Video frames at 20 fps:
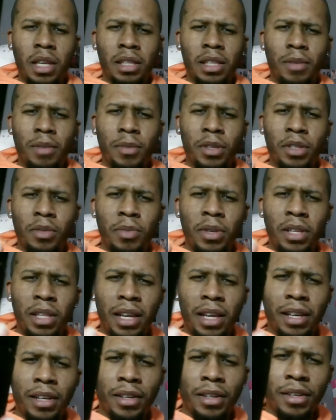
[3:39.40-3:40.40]
that must be
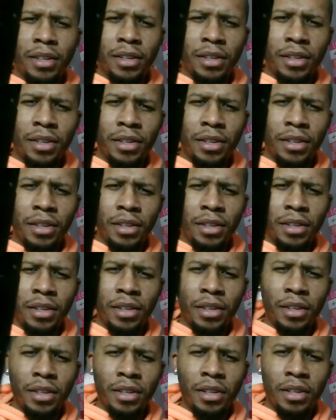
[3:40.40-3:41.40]
like a,
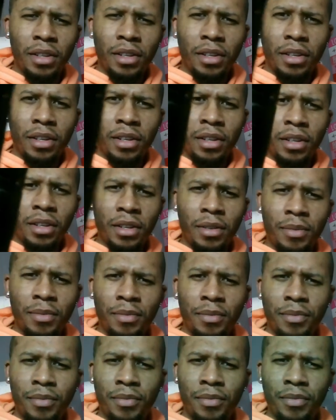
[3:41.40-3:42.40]
um,
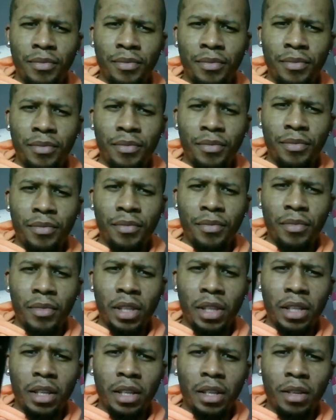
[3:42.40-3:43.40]
get
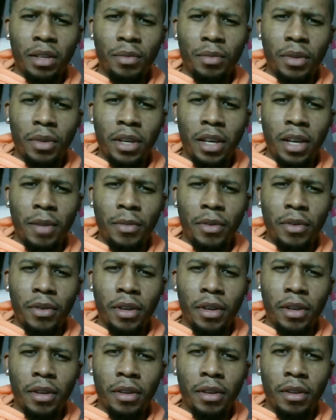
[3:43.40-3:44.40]
that in the camera
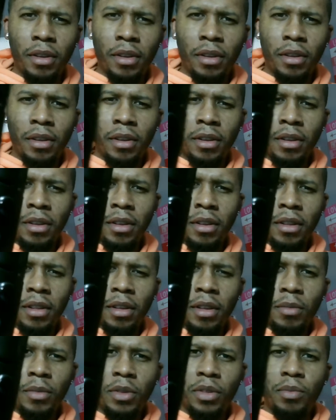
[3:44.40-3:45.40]
right.
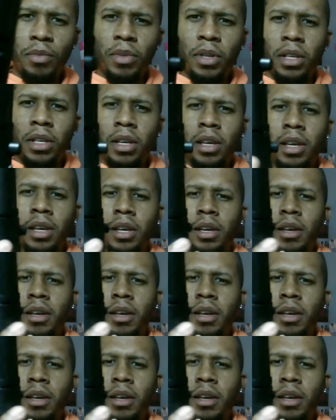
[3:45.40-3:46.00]
Must be a